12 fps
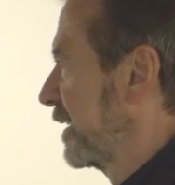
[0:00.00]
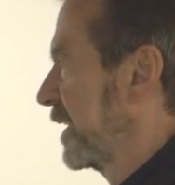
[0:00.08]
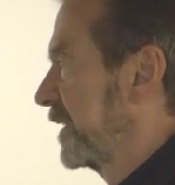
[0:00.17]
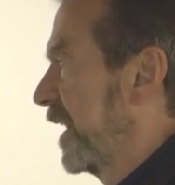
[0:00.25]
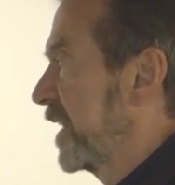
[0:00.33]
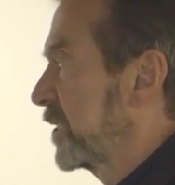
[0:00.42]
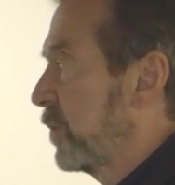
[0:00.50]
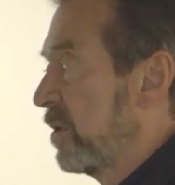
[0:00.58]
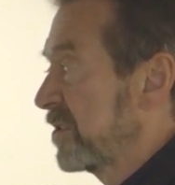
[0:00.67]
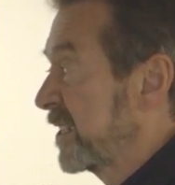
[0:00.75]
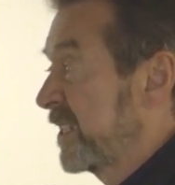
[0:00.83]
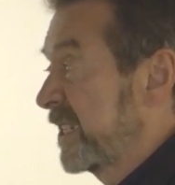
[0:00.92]
The dust
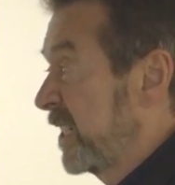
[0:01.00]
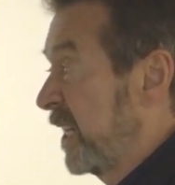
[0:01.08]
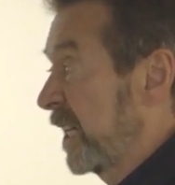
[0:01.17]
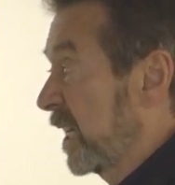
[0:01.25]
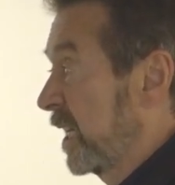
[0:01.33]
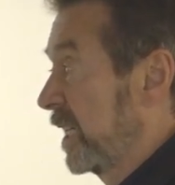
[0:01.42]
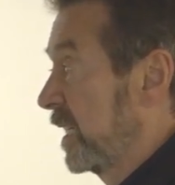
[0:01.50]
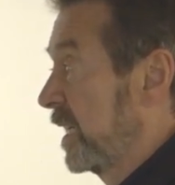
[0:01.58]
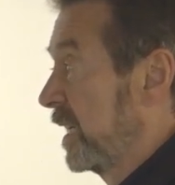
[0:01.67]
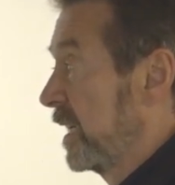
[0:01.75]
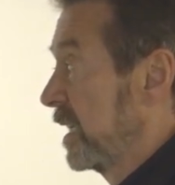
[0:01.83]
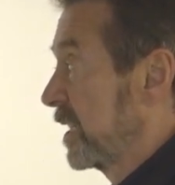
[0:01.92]
won't stick.
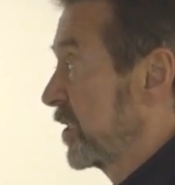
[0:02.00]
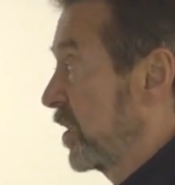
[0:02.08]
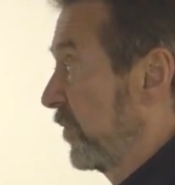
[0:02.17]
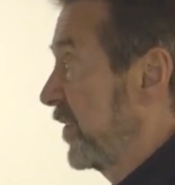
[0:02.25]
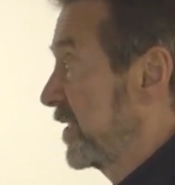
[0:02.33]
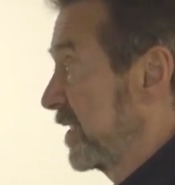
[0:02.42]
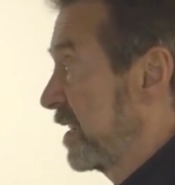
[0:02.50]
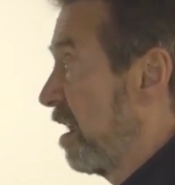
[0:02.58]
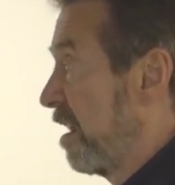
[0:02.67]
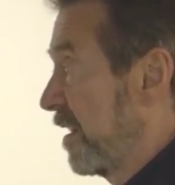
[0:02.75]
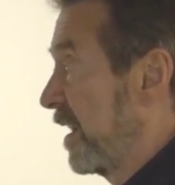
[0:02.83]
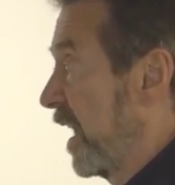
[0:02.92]
The surface is
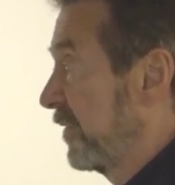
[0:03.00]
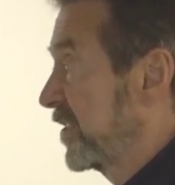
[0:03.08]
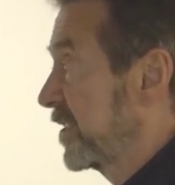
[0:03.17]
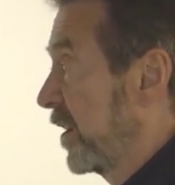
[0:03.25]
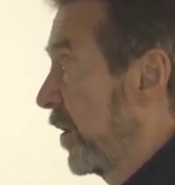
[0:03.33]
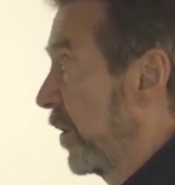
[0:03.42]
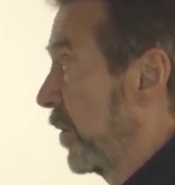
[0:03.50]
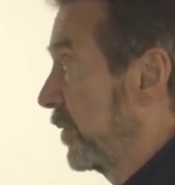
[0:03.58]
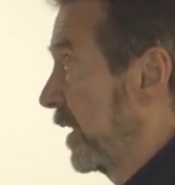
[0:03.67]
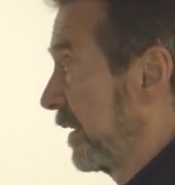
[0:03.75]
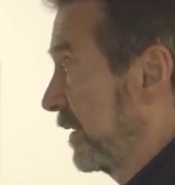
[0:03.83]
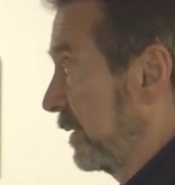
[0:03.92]
hard enough so
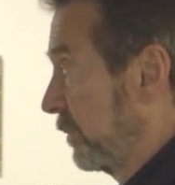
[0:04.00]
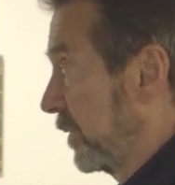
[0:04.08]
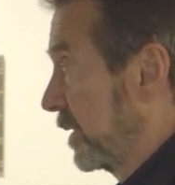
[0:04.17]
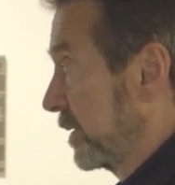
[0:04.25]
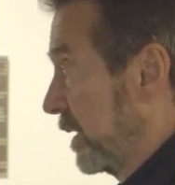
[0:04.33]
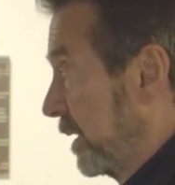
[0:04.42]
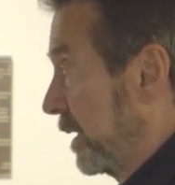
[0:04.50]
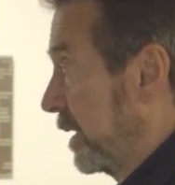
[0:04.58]
nothing will